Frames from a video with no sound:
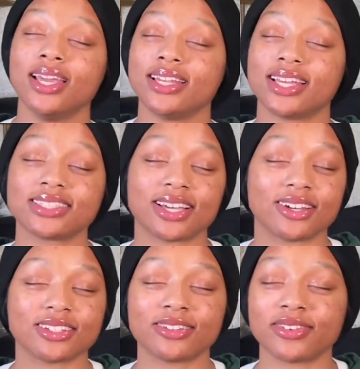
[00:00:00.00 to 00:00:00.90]
That's
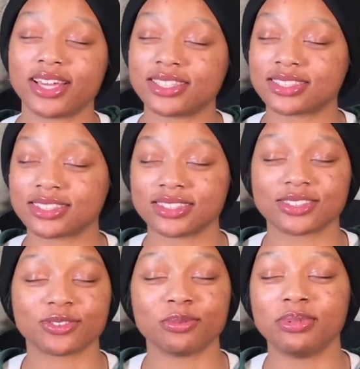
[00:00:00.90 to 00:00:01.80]
all I'm asking is
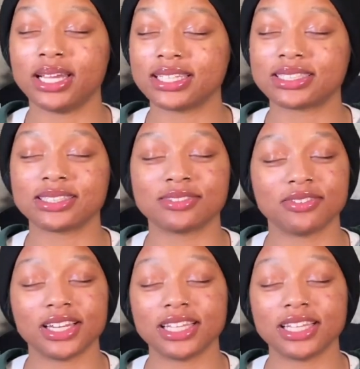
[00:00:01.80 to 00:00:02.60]
for blessings.